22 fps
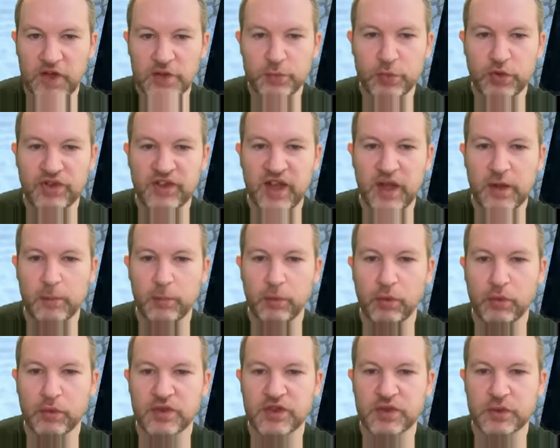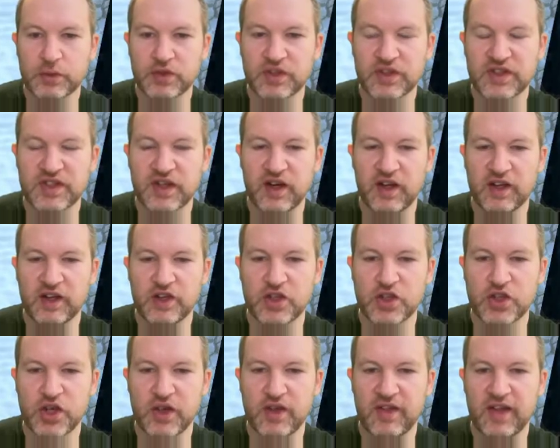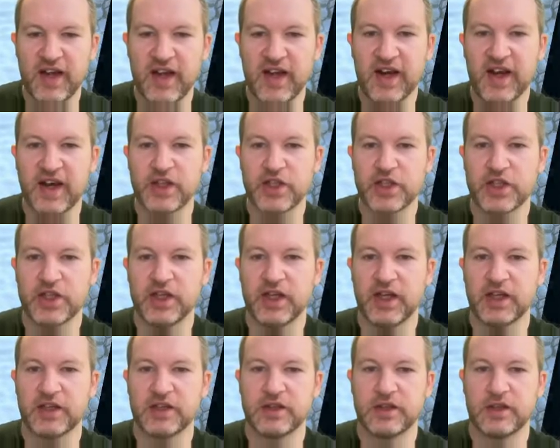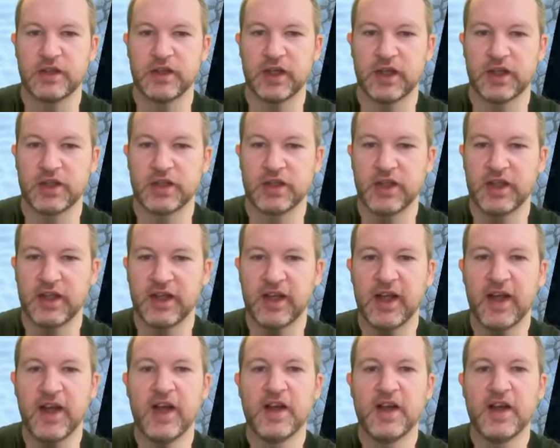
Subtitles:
put down Portal, because then I can show that in action next turn, actually.